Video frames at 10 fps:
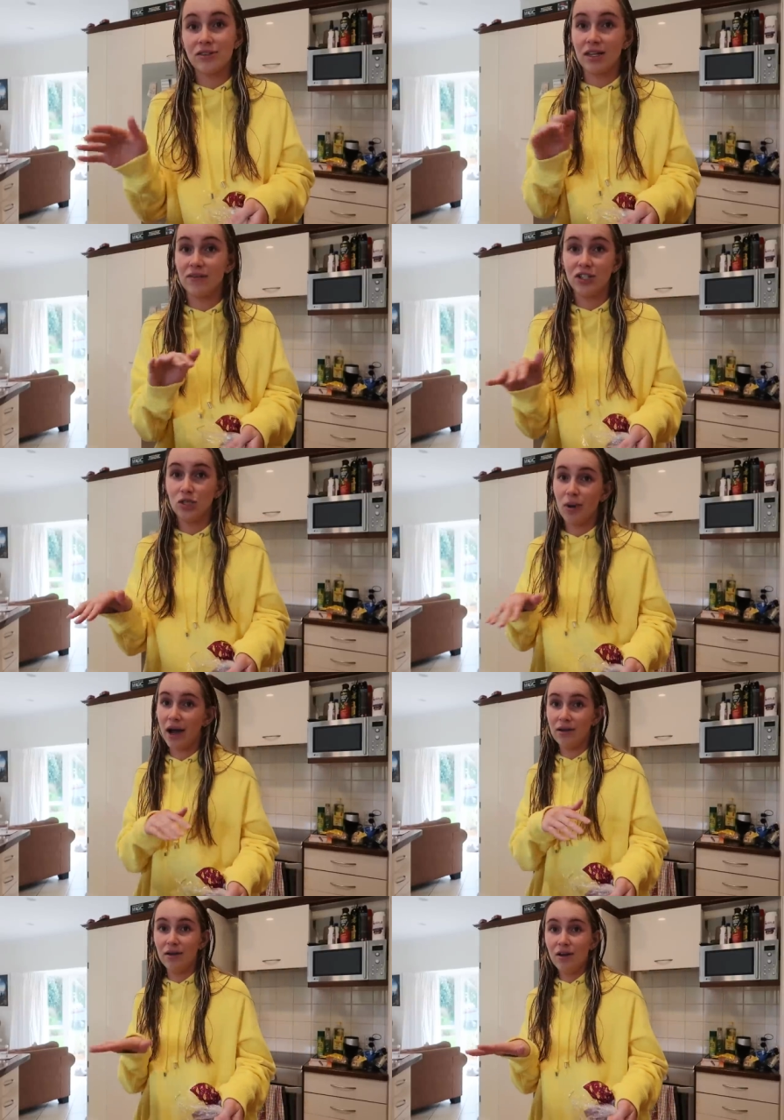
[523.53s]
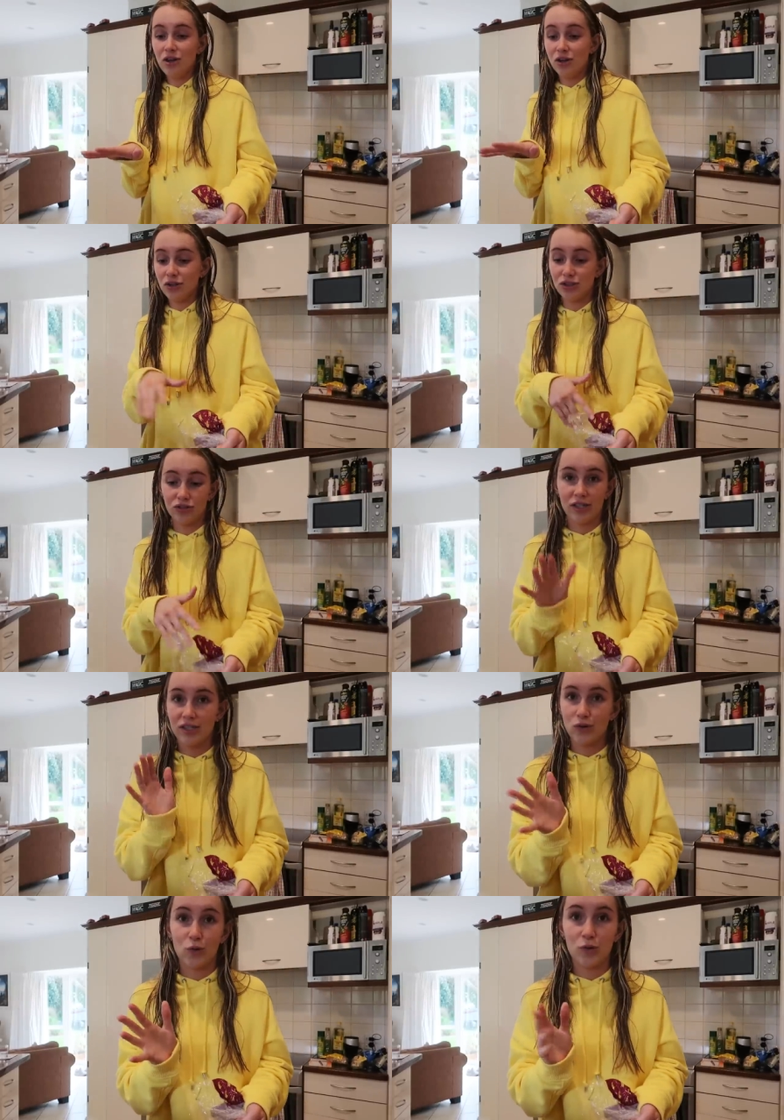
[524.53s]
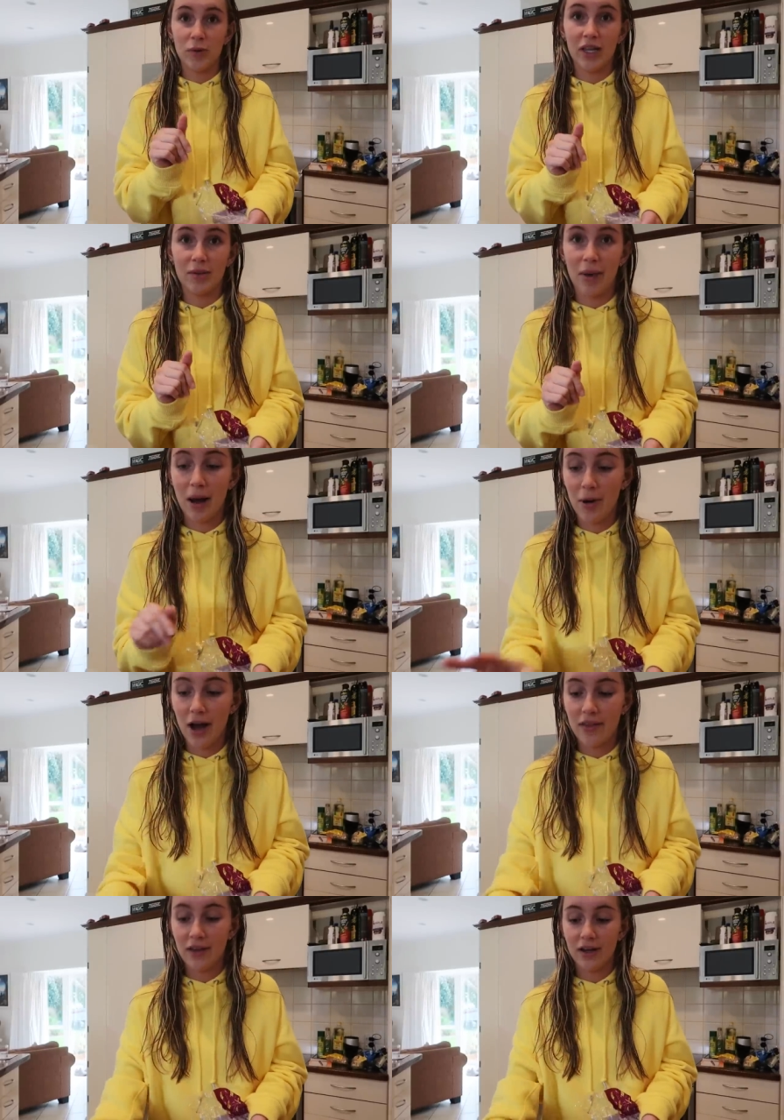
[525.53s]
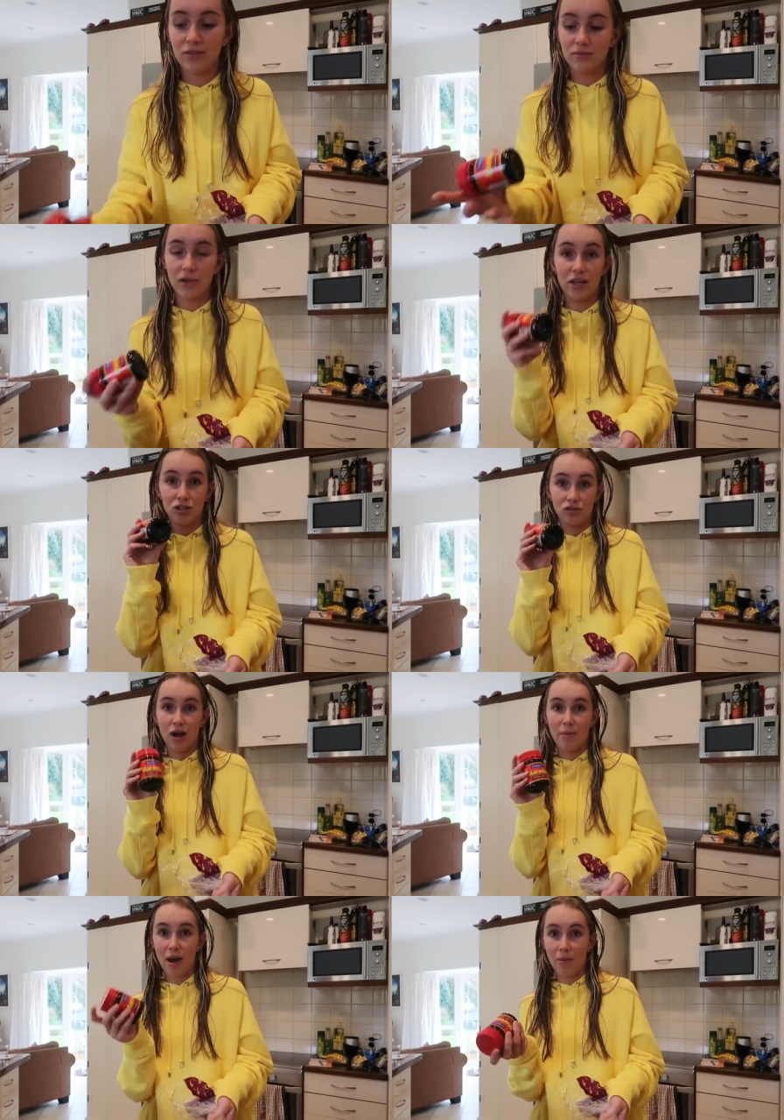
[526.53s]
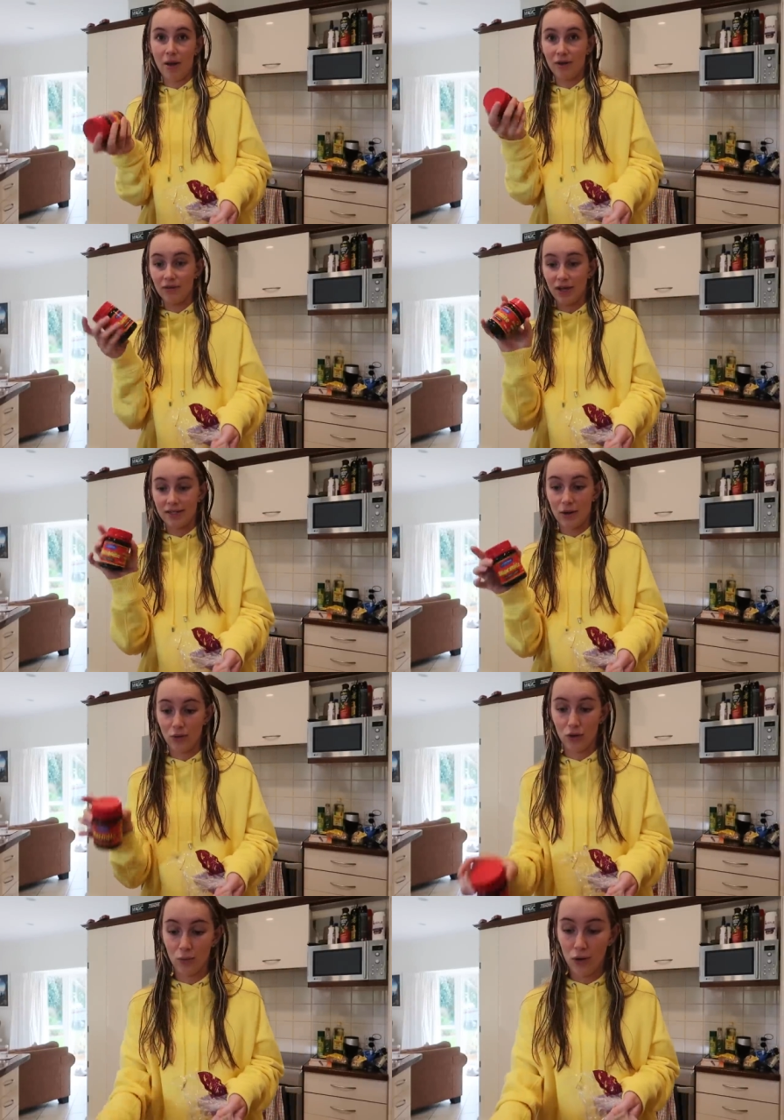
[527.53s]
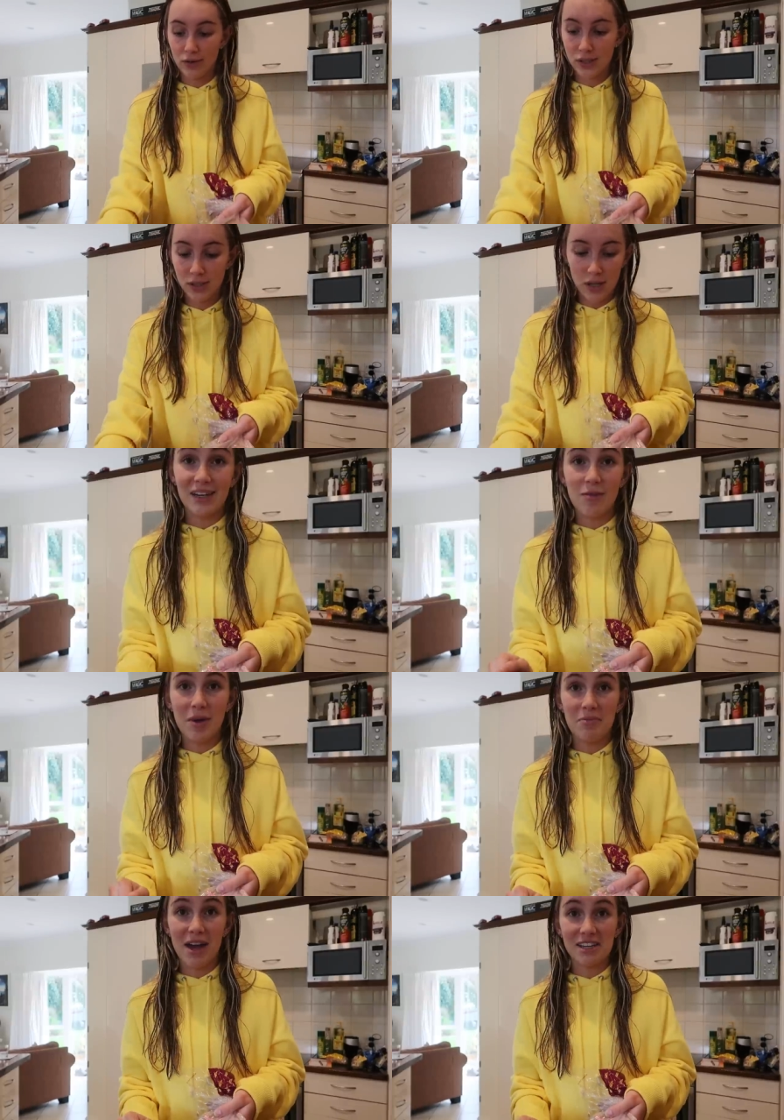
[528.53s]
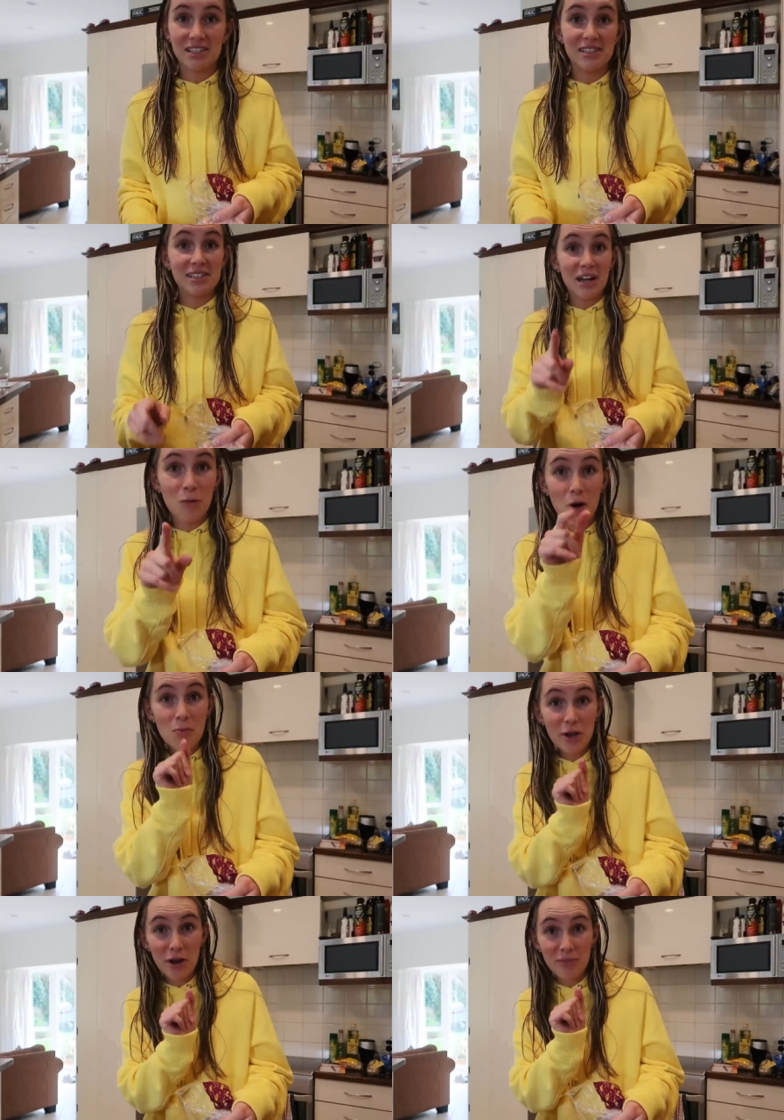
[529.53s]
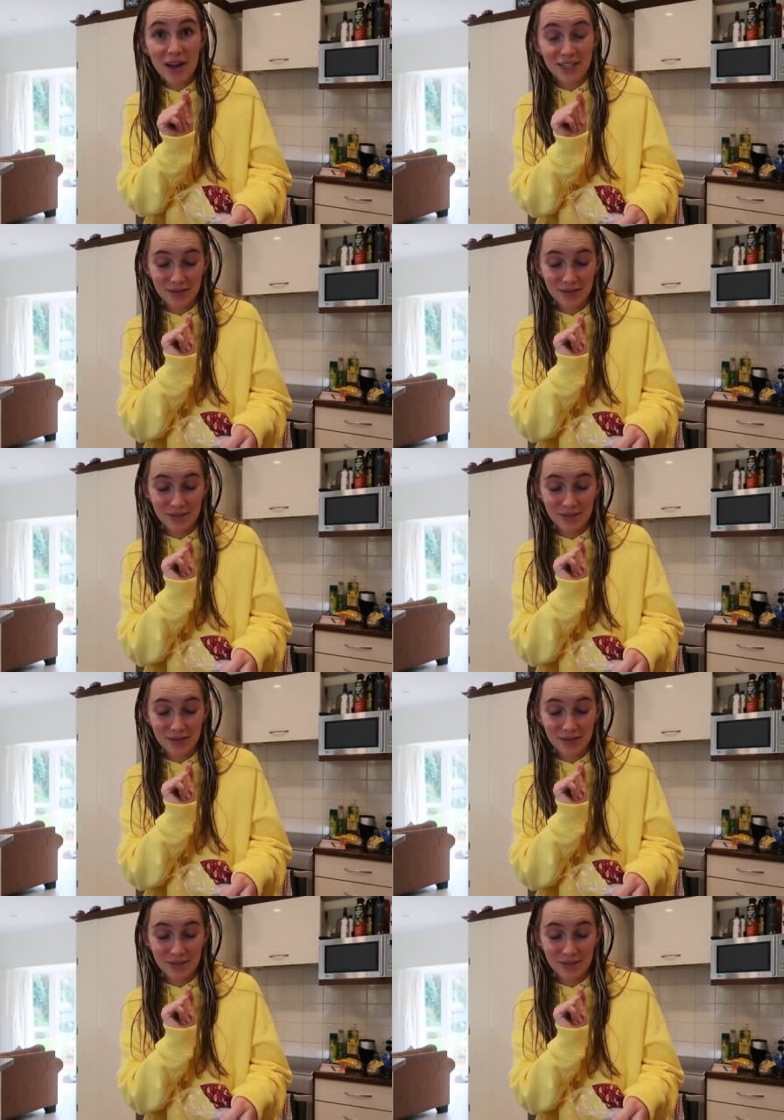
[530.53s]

to eat Vegemite, no stress, thought it was better than Marmite, and then I actually tried Marmite and realised how good it was. Never been back since, and I won't be going back to